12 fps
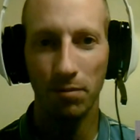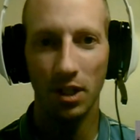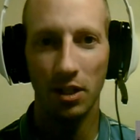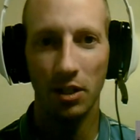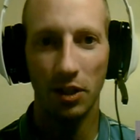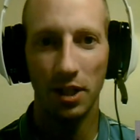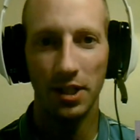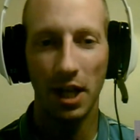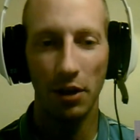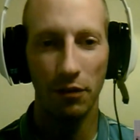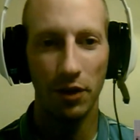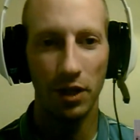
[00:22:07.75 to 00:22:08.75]
at the
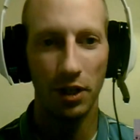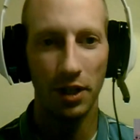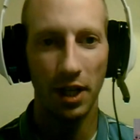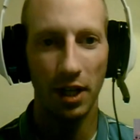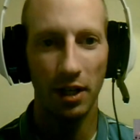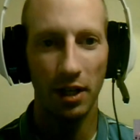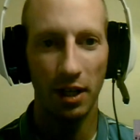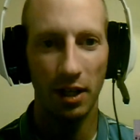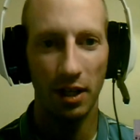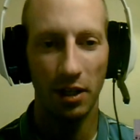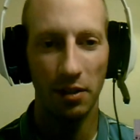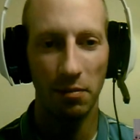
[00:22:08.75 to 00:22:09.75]
South Field there
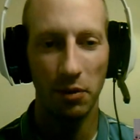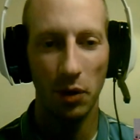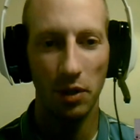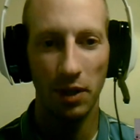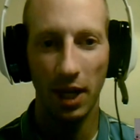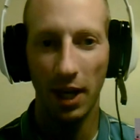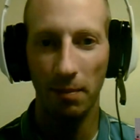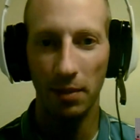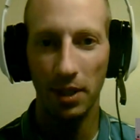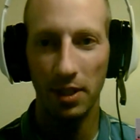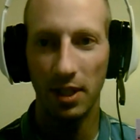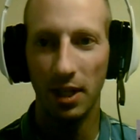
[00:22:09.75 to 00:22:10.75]
on the BYU
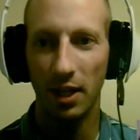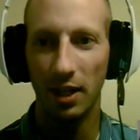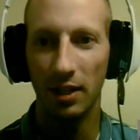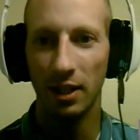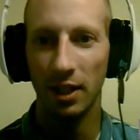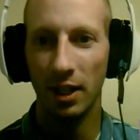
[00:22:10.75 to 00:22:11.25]
campus, and